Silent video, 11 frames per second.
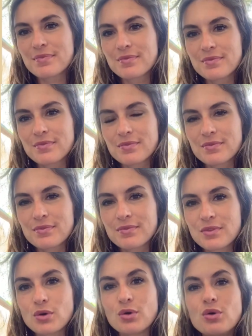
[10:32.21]
Who do you
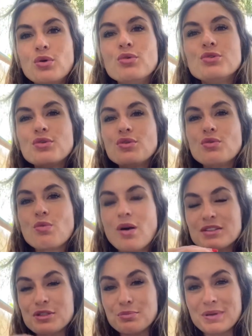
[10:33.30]
want to be in
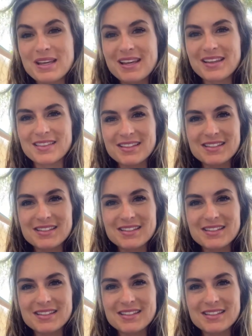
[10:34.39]
this time?